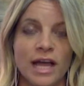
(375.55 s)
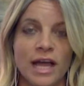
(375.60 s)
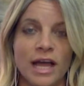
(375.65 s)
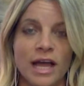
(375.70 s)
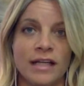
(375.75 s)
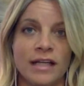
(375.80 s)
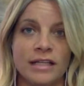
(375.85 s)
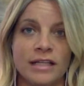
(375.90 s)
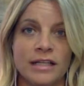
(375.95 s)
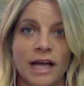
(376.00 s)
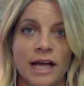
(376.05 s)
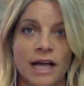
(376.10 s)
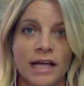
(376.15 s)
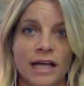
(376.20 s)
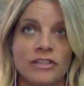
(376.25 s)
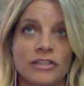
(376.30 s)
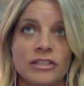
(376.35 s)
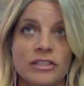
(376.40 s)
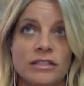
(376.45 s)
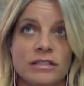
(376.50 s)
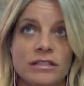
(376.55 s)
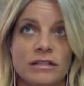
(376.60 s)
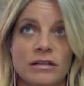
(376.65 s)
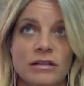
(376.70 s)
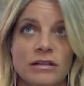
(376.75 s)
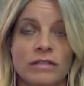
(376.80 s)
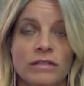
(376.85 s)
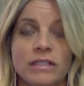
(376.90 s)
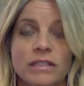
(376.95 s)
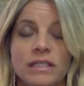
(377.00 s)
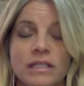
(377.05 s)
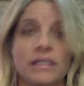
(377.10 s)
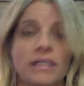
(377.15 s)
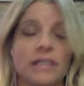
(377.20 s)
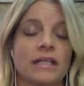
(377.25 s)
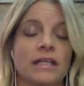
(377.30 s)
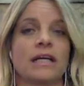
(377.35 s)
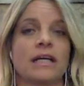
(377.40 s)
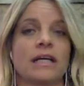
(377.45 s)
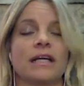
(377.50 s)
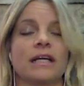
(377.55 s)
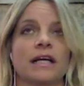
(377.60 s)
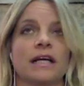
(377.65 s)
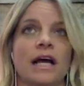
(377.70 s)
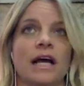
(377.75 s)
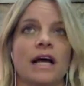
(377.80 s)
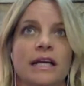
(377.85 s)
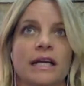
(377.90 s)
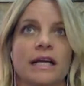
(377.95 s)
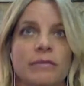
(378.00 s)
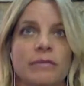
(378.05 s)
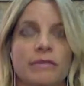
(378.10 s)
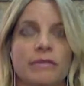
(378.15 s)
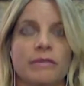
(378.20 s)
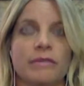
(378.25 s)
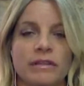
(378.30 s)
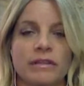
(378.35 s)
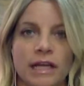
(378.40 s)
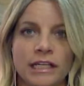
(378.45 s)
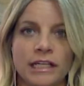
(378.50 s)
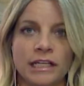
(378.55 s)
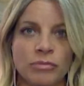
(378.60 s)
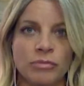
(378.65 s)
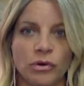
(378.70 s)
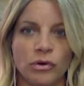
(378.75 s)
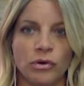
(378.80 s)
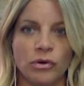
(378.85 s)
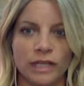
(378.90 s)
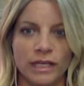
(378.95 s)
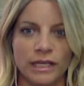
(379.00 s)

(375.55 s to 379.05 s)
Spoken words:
And I just all of a sudden got hit with a lightning bolt.